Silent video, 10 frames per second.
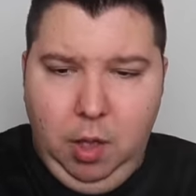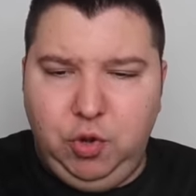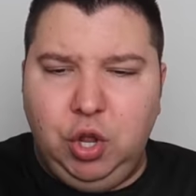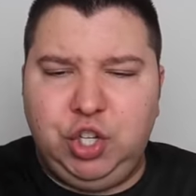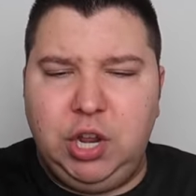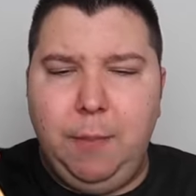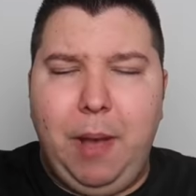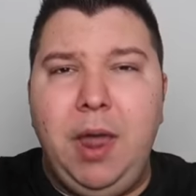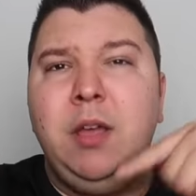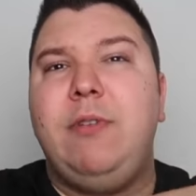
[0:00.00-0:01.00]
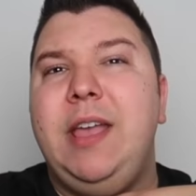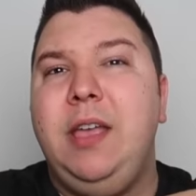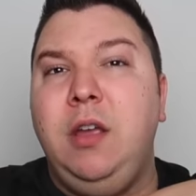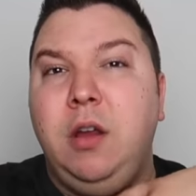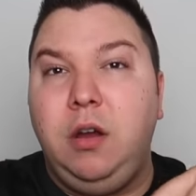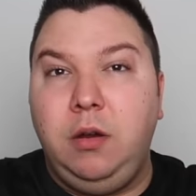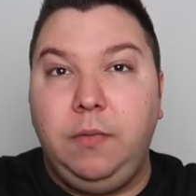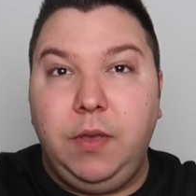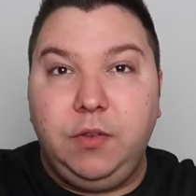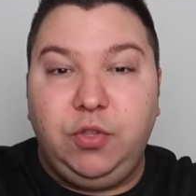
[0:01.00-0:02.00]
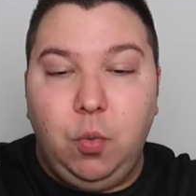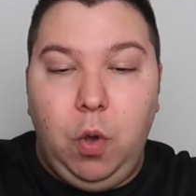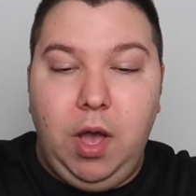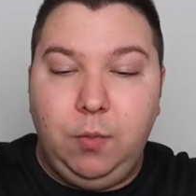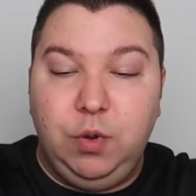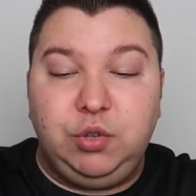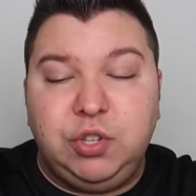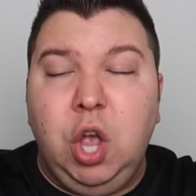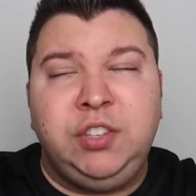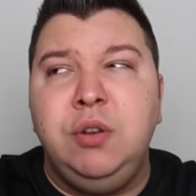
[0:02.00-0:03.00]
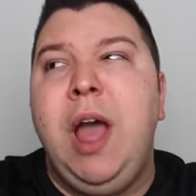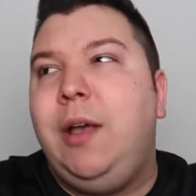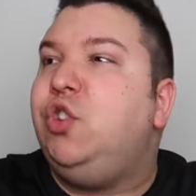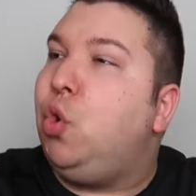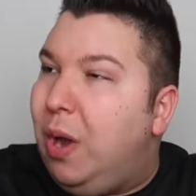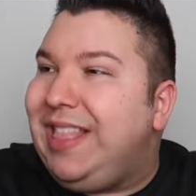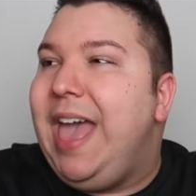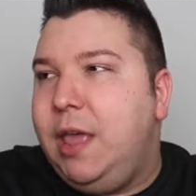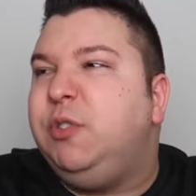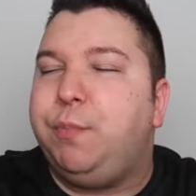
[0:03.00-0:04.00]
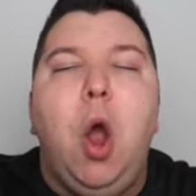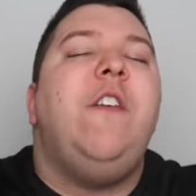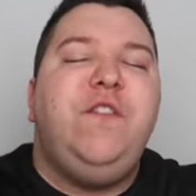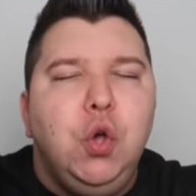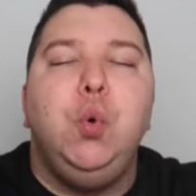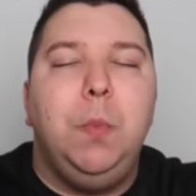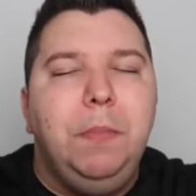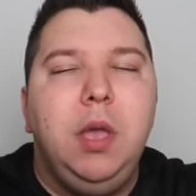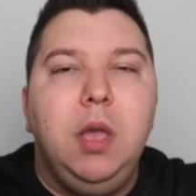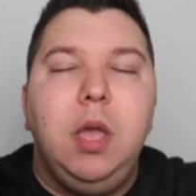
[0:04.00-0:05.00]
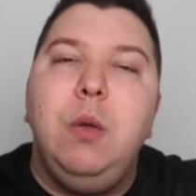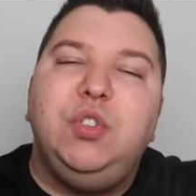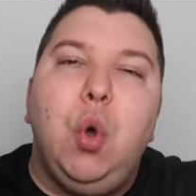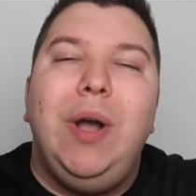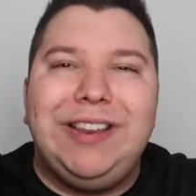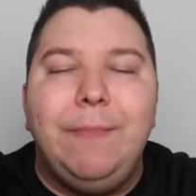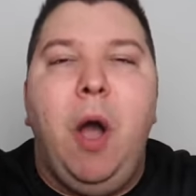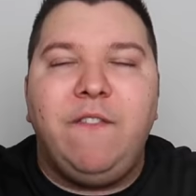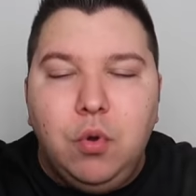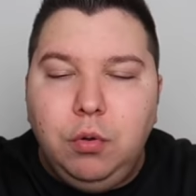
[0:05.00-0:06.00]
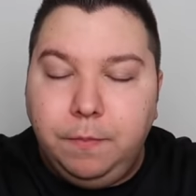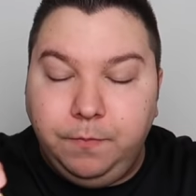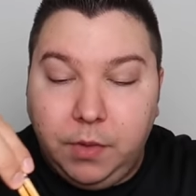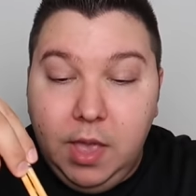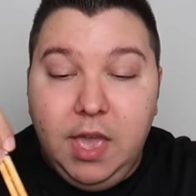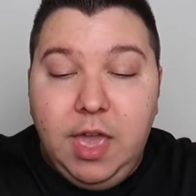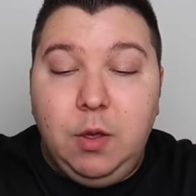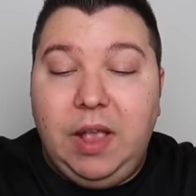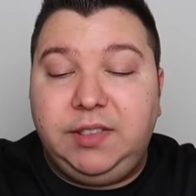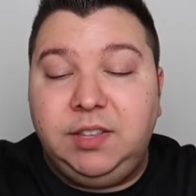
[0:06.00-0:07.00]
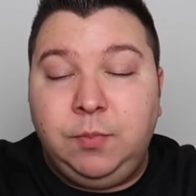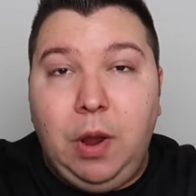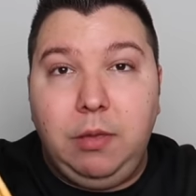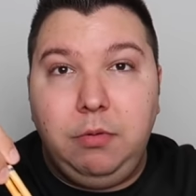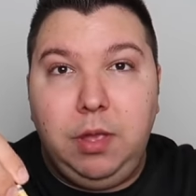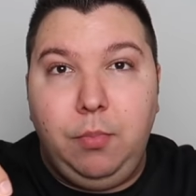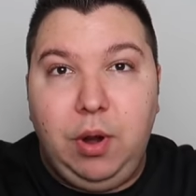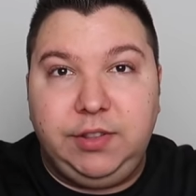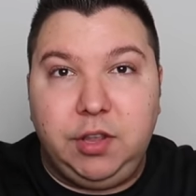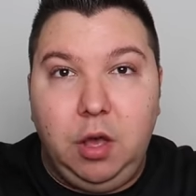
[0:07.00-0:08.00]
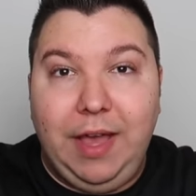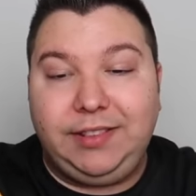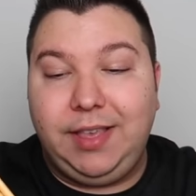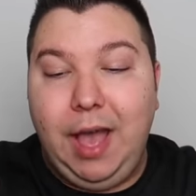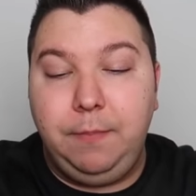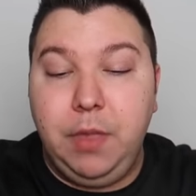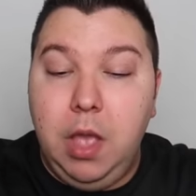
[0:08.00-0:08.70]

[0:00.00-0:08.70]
Dolce Gabbana right here, the one, which was also not toilette, it was parfum. It was eau de parfum. Anyways, this is probably really boring, so that's that.